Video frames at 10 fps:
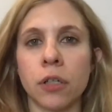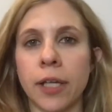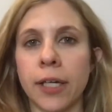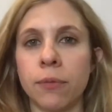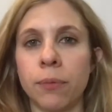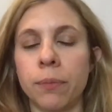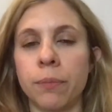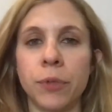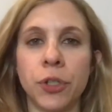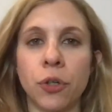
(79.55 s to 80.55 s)

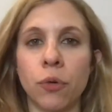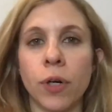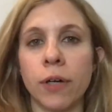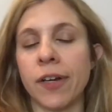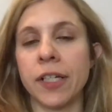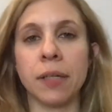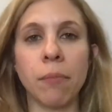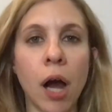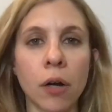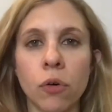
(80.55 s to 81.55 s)
What if I need
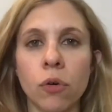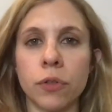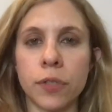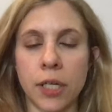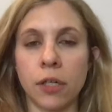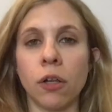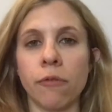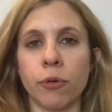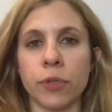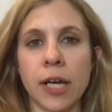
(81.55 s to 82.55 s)
models and all of
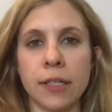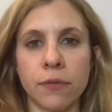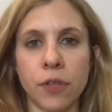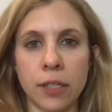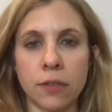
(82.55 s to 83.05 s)
those kinds of things.